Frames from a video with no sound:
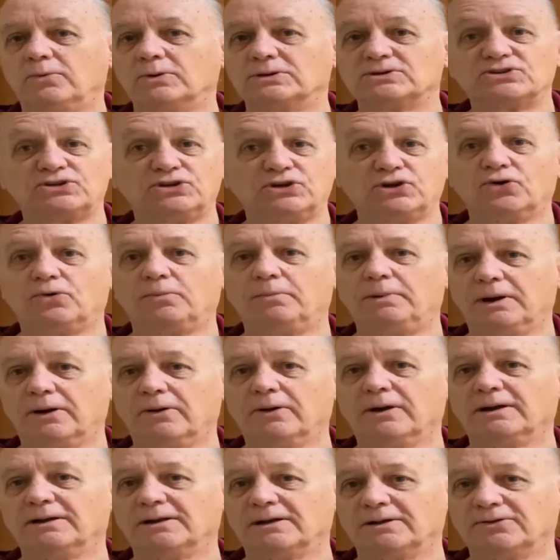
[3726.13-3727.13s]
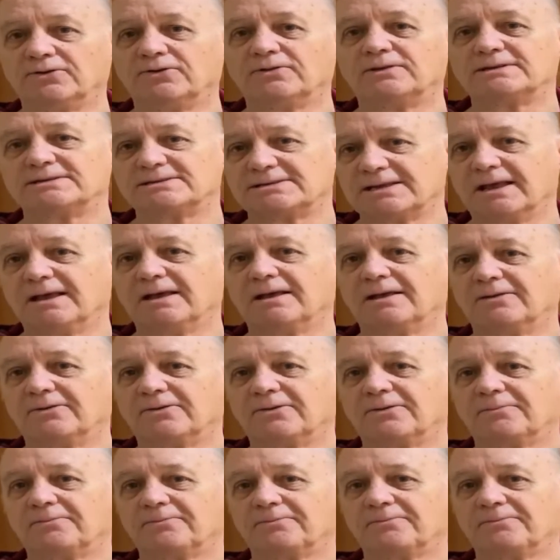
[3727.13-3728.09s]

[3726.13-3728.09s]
was still buried under the sand.